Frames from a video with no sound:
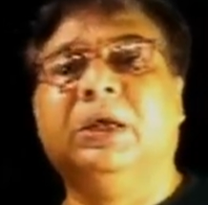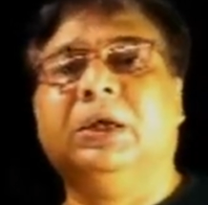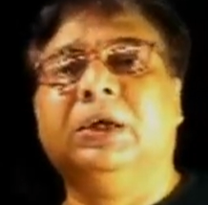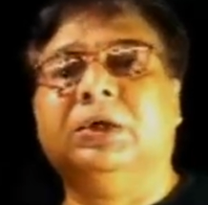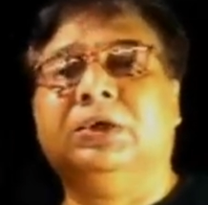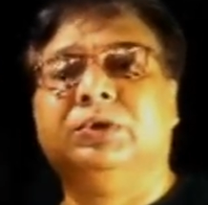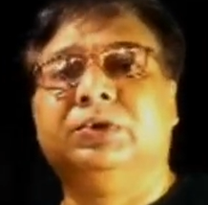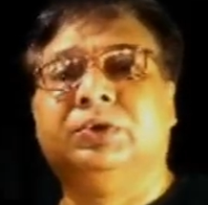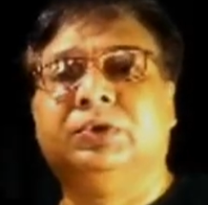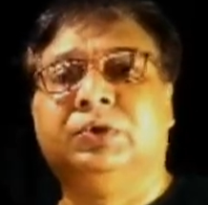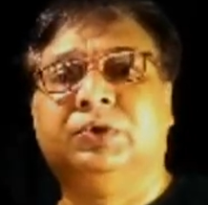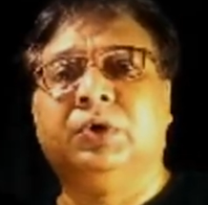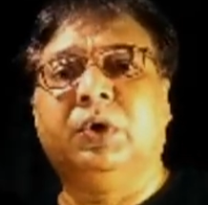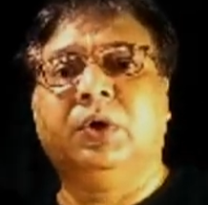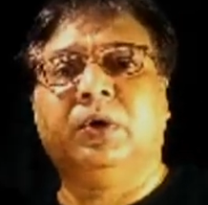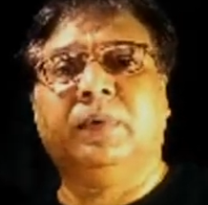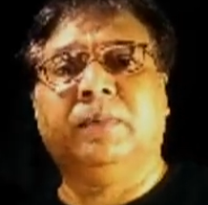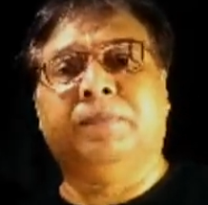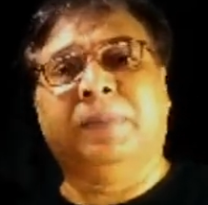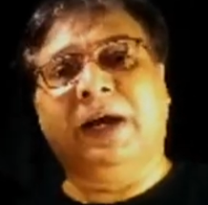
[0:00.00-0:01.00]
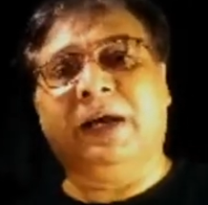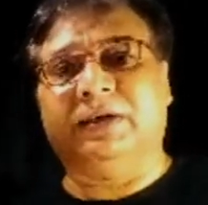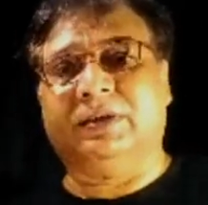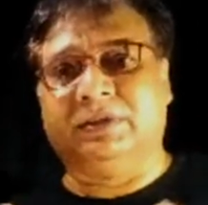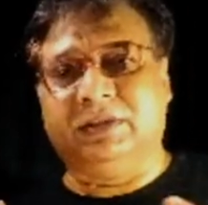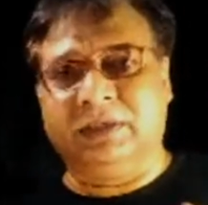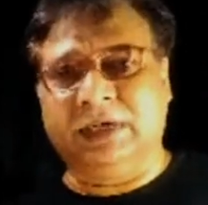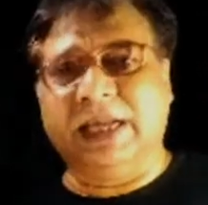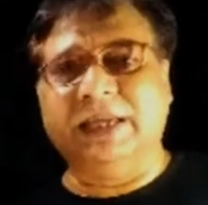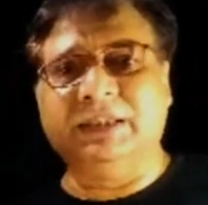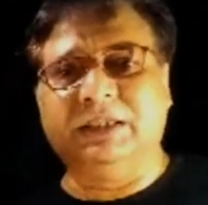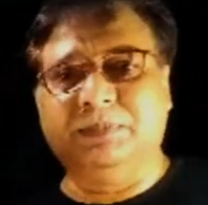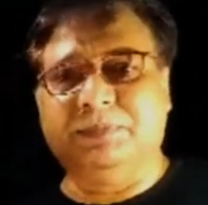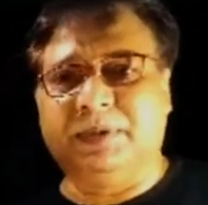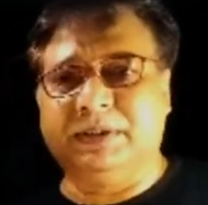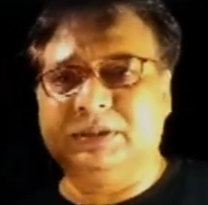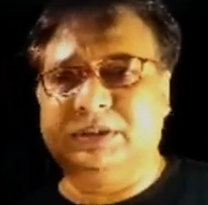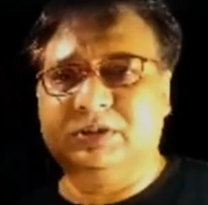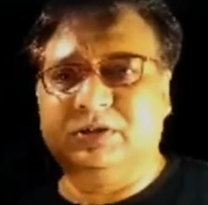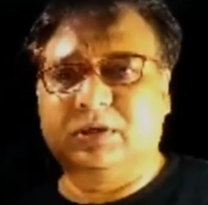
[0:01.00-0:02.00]
So, but
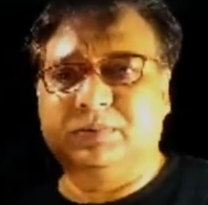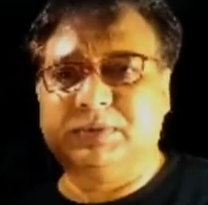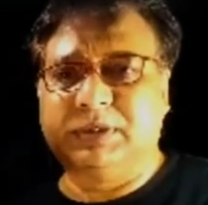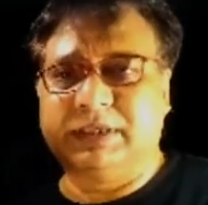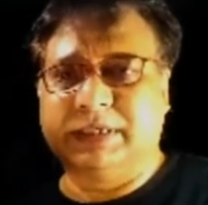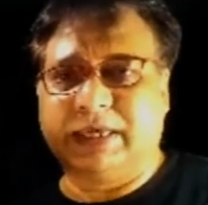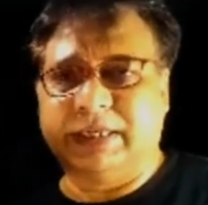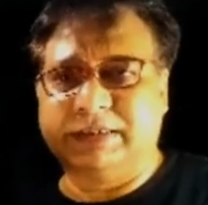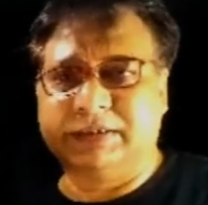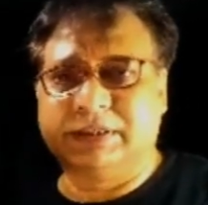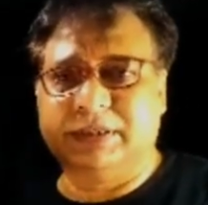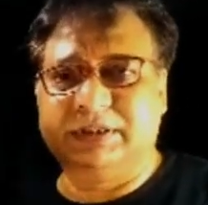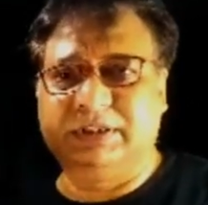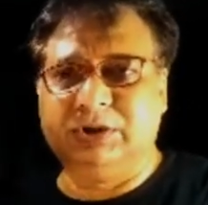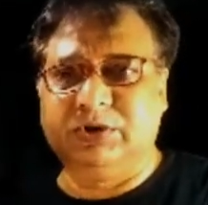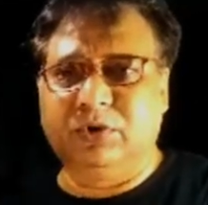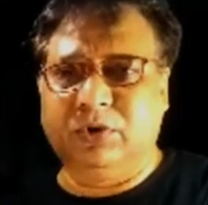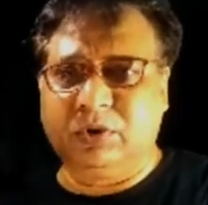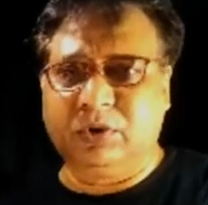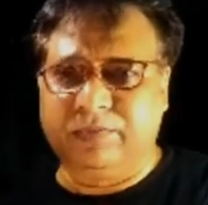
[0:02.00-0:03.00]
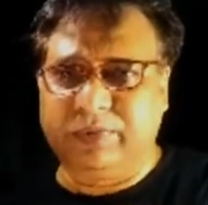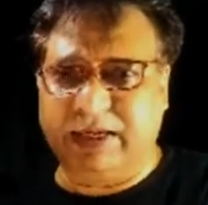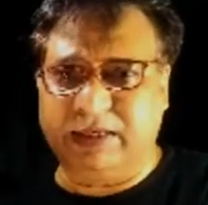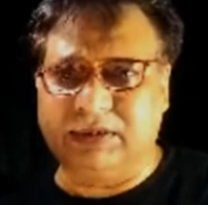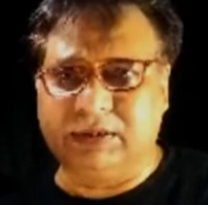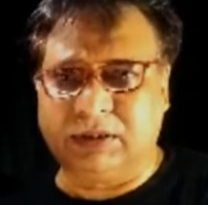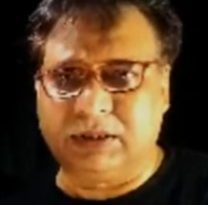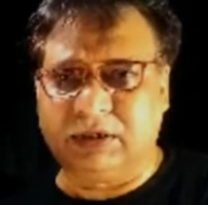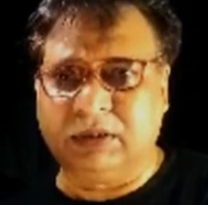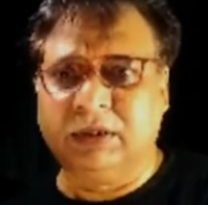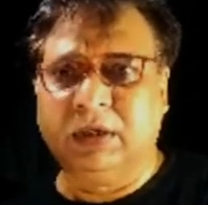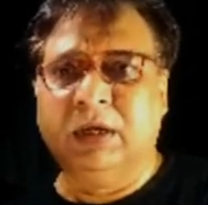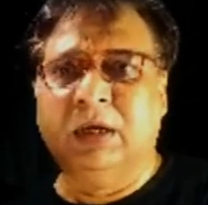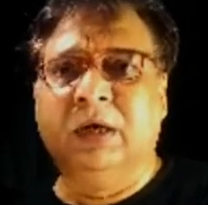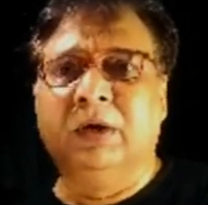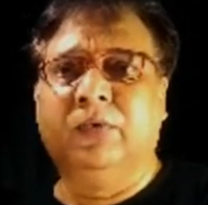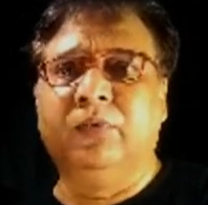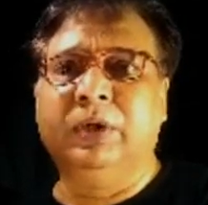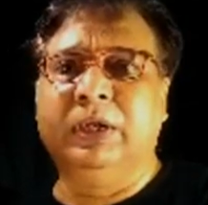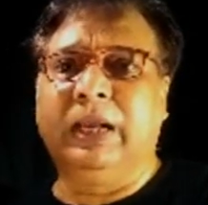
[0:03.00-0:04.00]
90% of the cases, your vector
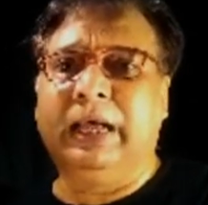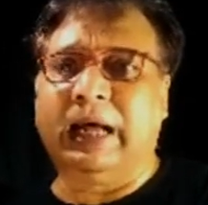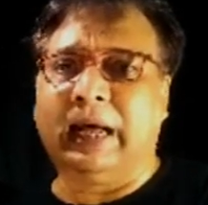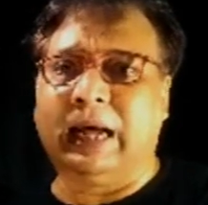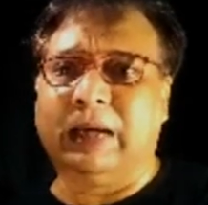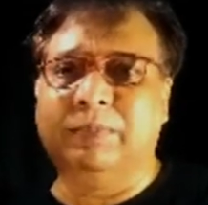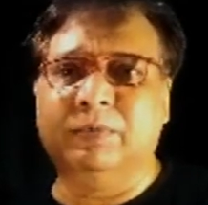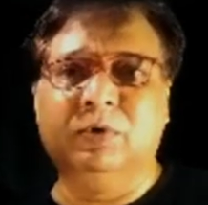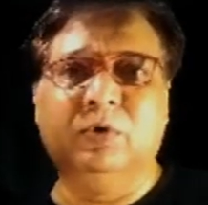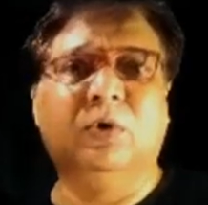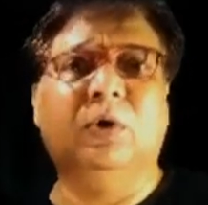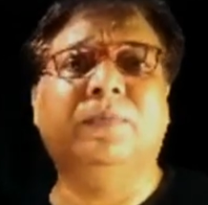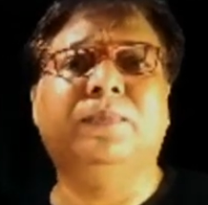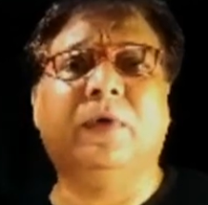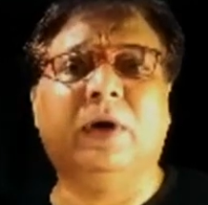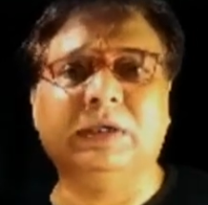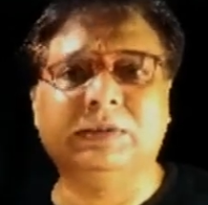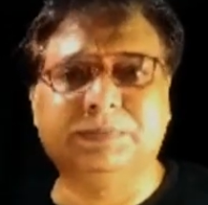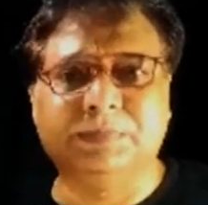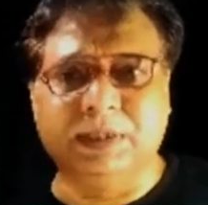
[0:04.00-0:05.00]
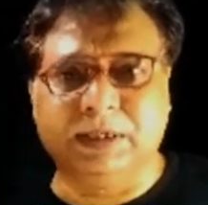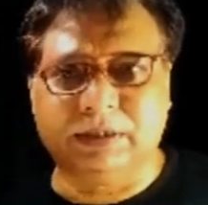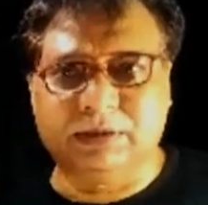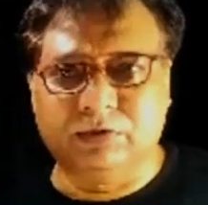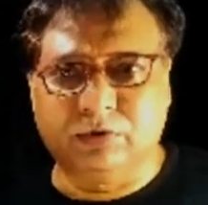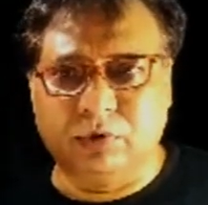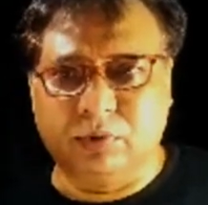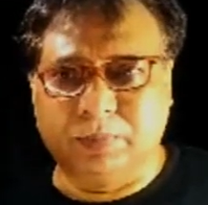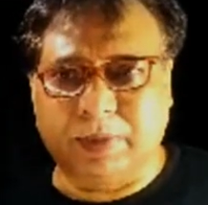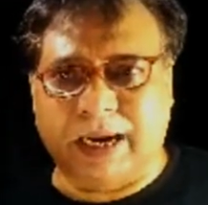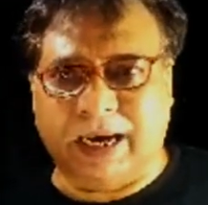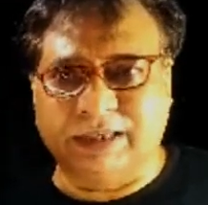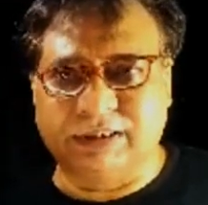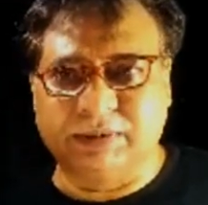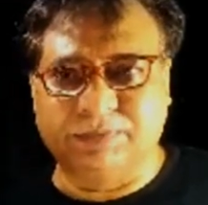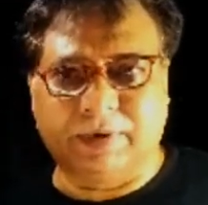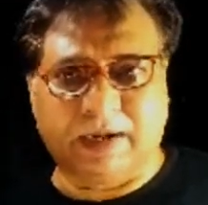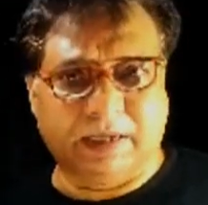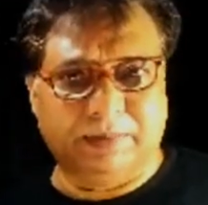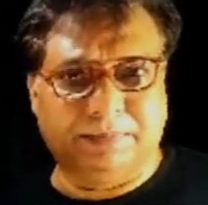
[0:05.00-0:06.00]
will have no phosphate group at the
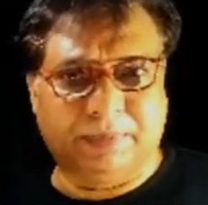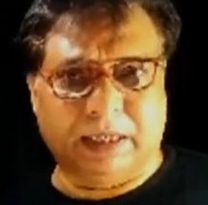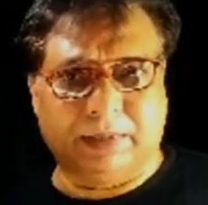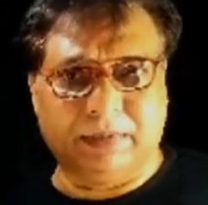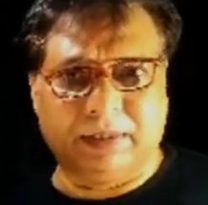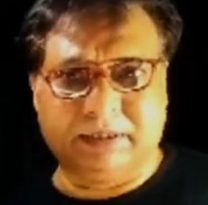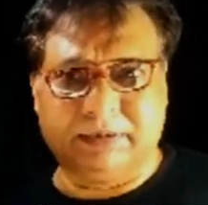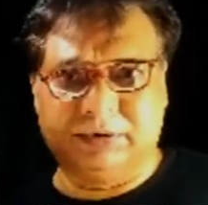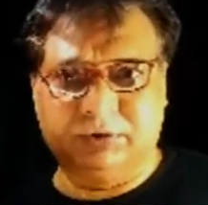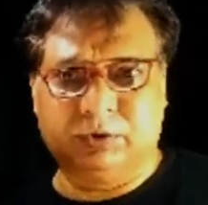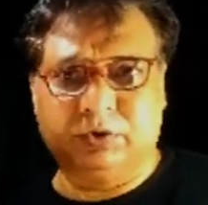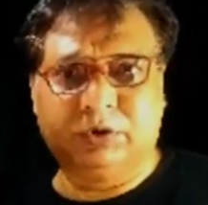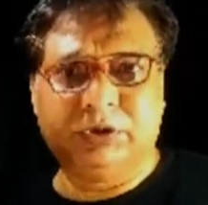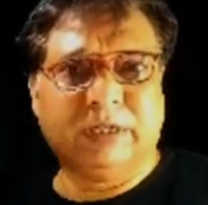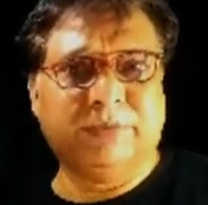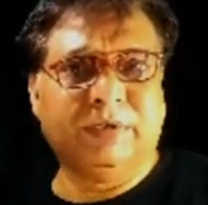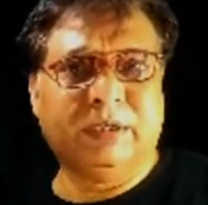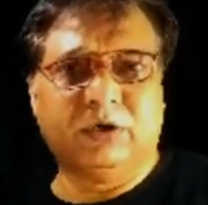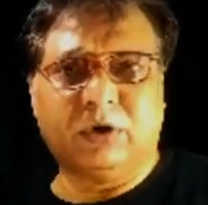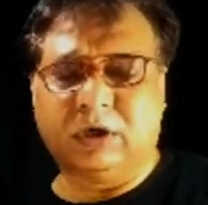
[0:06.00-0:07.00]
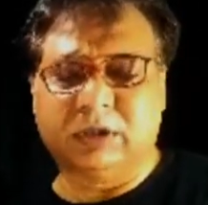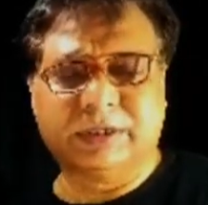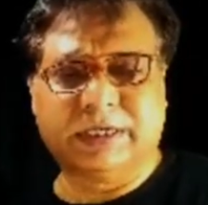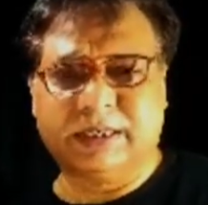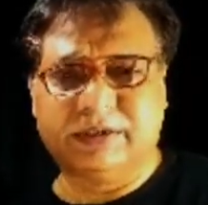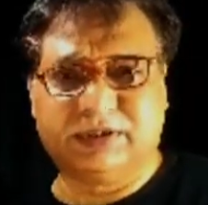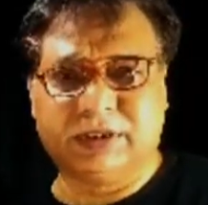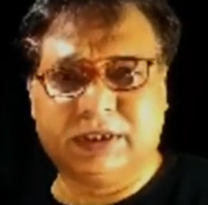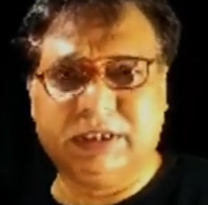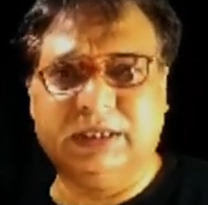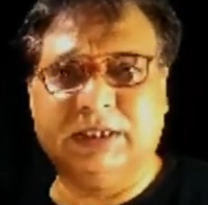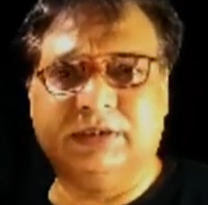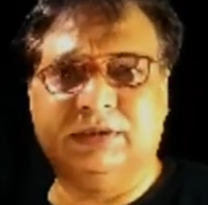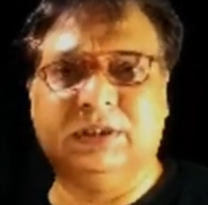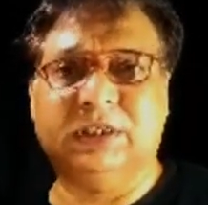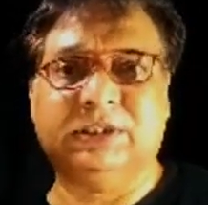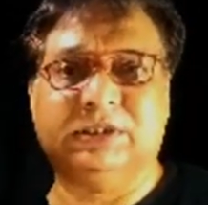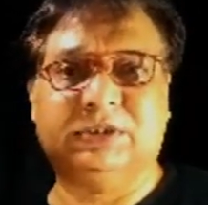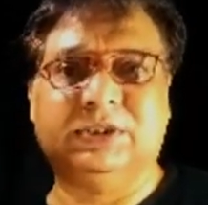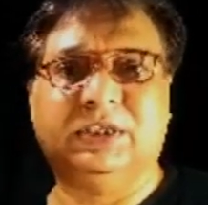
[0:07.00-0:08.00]
5' end. So they will not get
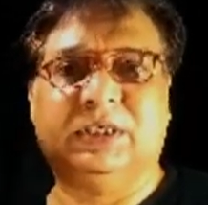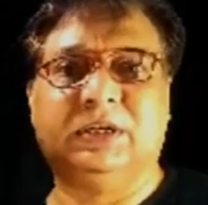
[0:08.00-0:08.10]
resealed.